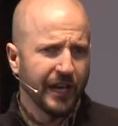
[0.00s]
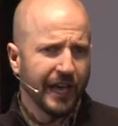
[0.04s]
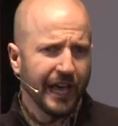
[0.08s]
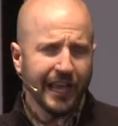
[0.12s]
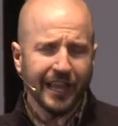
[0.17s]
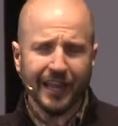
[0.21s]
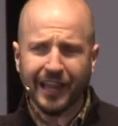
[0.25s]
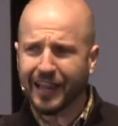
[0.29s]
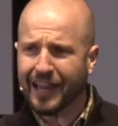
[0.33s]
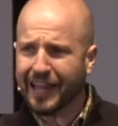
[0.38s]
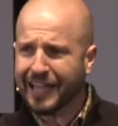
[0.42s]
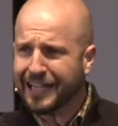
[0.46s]

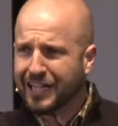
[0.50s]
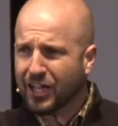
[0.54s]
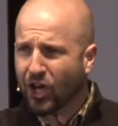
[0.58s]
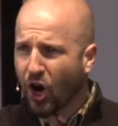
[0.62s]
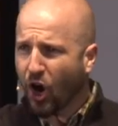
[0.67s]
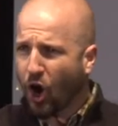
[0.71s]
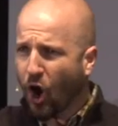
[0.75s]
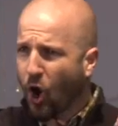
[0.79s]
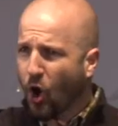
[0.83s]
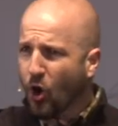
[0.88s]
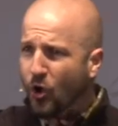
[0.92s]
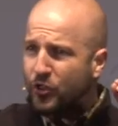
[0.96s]
Like
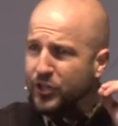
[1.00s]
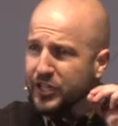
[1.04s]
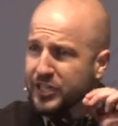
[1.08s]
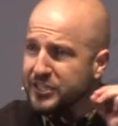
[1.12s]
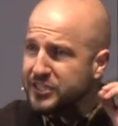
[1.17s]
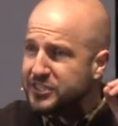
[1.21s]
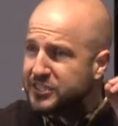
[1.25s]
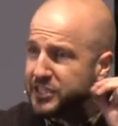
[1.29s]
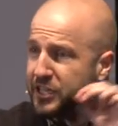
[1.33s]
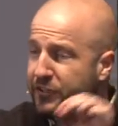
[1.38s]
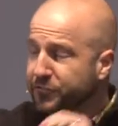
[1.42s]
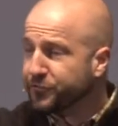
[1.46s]
all
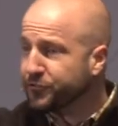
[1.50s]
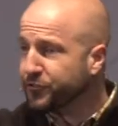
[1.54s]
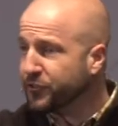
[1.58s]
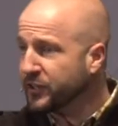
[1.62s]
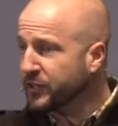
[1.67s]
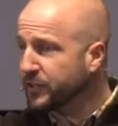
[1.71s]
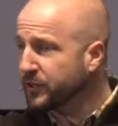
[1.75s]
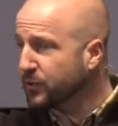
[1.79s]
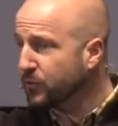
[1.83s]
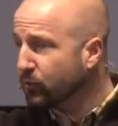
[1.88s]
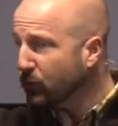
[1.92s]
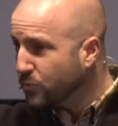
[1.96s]
these
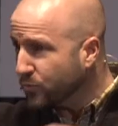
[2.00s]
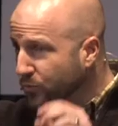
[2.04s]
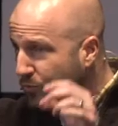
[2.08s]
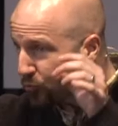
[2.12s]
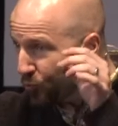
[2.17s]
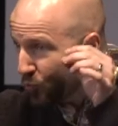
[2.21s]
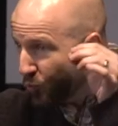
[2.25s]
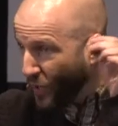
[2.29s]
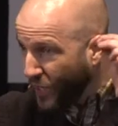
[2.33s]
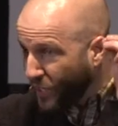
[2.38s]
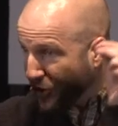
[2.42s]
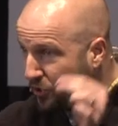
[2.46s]
different
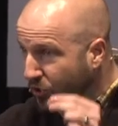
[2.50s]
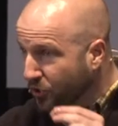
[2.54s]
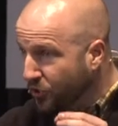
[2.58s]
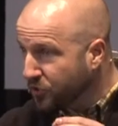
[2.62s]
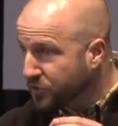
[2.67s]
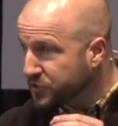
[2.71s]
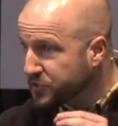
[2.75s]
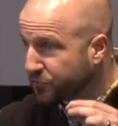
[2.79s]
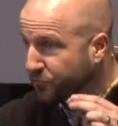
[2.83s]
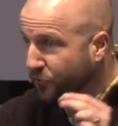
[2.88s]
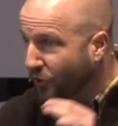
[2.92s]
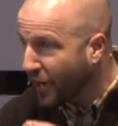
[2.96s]

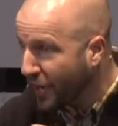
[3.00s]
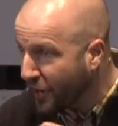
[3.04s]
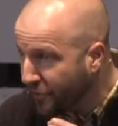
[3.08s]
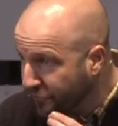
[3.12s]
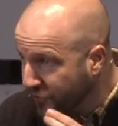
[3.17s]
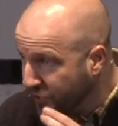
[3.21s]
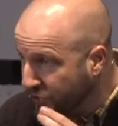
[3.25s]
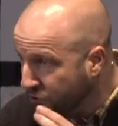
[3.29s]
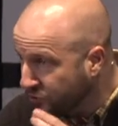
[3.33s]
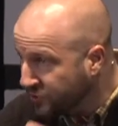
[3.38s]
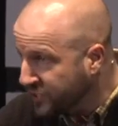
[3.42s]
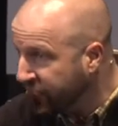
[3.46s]
wills for
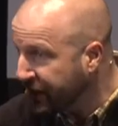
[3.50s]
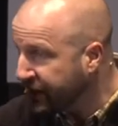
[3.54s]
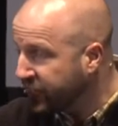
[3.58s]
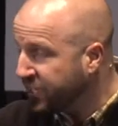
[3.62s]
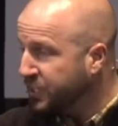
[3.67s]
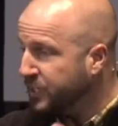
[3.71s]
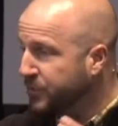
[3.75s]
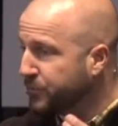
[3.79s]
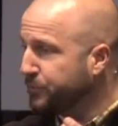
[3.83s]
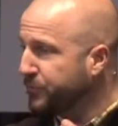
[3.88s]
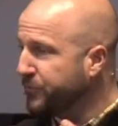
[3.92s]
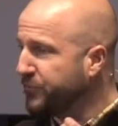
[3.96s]
every unique
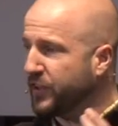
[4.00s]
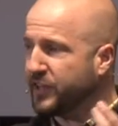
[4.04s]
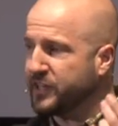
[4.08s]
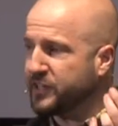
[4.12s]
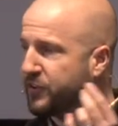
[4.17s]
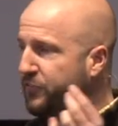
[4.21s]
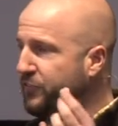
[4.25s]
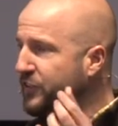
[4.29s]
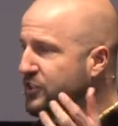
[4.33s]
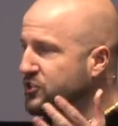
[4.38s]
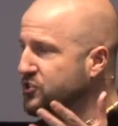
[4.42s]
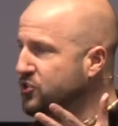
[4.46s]

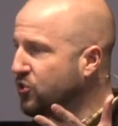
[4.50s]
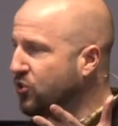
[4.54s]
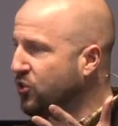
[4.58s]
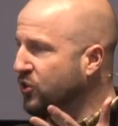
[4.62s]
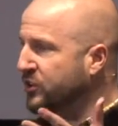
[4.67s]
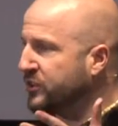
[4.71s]
individual.